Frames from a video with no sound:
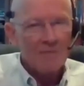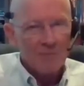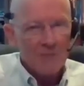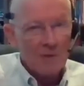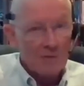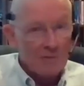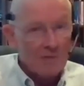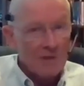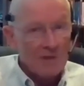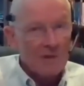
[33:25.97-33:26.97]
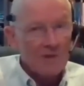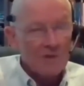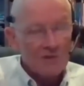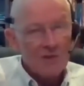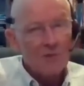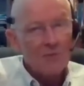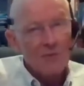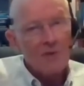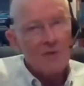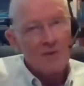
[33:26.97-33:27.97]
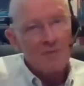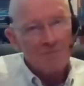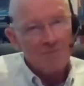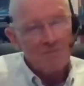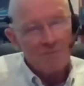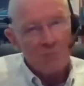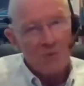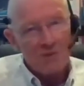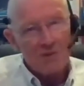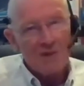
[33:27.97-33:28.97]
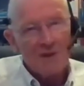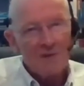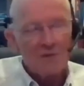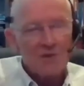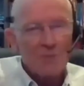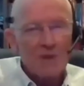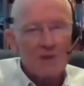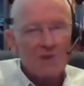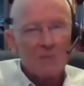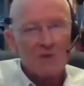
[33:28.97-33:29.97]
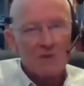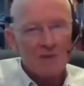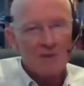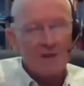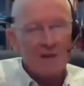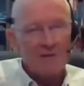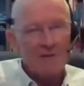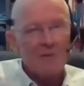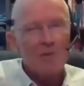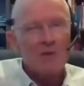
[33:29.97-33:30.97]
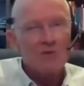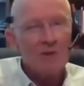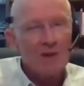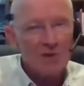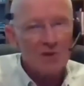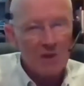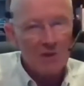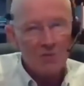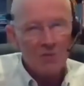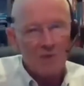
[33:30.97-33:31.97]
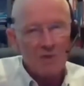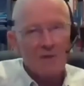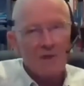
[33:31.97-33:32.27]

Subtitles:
You know, and you just go through and you put together some estimates on that. You know, what's your next biggest one?